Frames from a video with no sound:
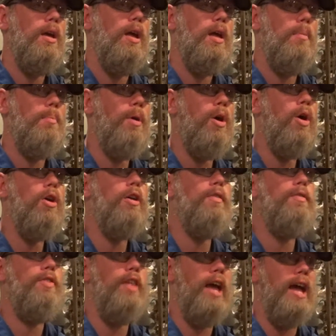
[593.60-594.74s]
And part
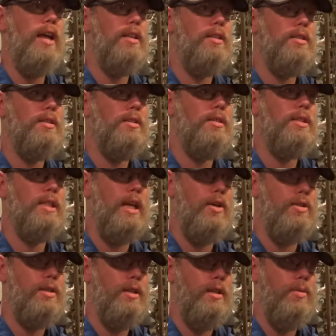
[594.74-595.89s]
of that
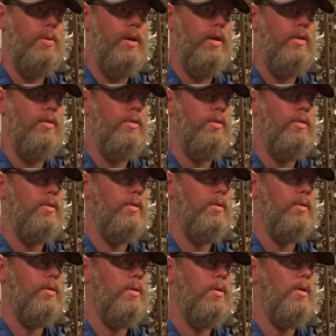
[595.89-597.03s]
scarcity was
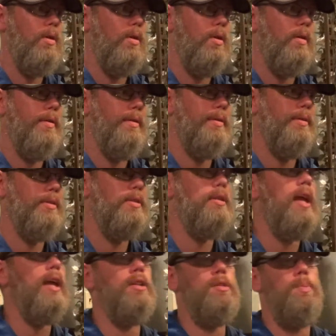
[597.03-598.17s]

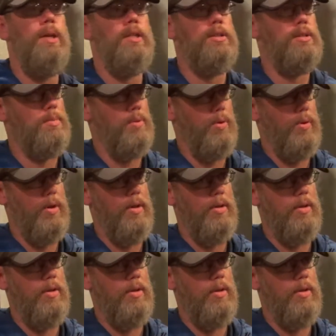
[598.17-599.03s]
tank space to brew it.